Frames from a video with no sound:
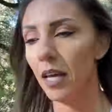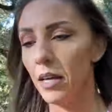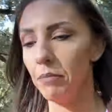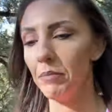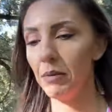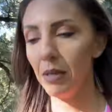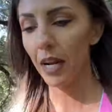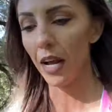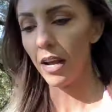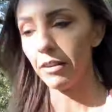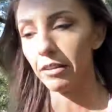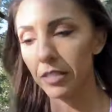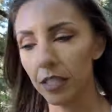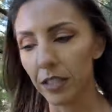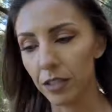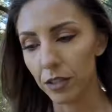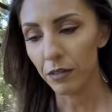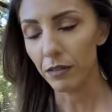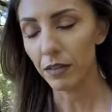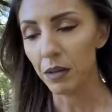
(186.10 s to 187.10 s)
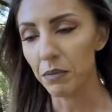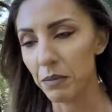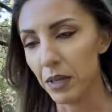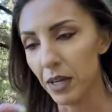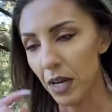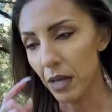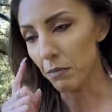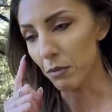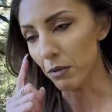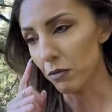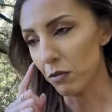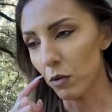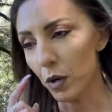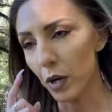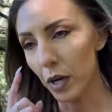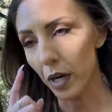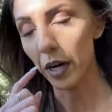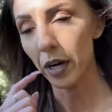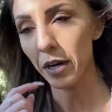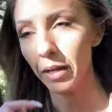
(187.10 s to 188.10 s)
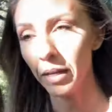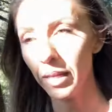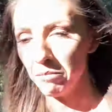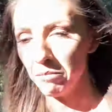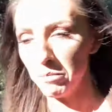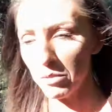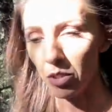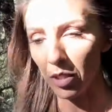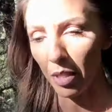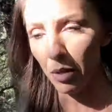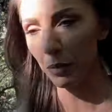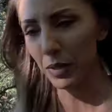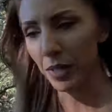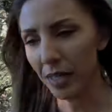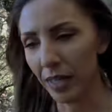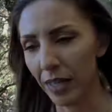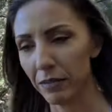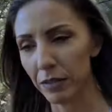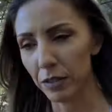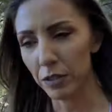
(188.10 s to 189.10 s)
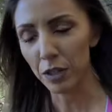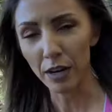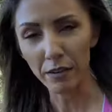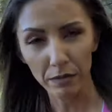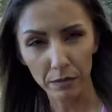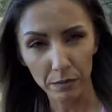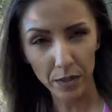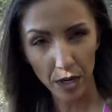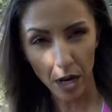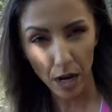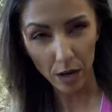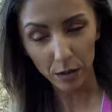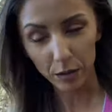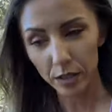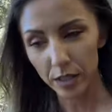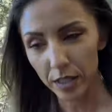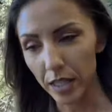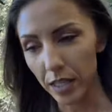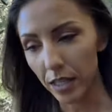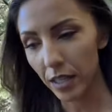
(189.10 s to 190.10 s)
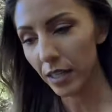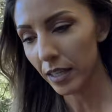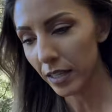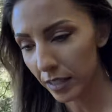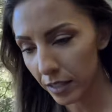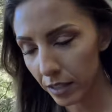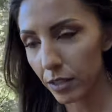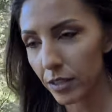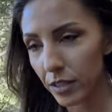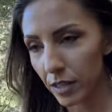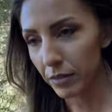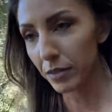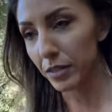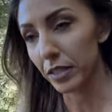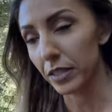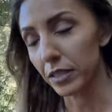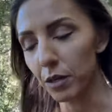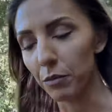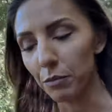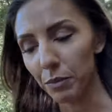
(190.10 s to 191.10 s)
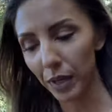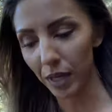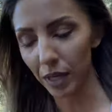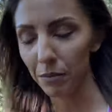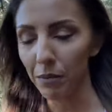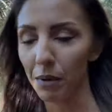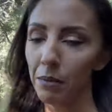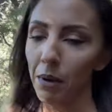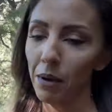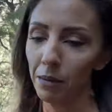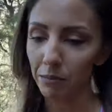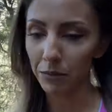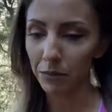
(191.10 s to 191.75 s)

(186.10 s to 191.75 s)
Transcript: Me and Iris had driven up the night before so that we didn't have to drive from Tahoe City to San Francisco, pick up my mom,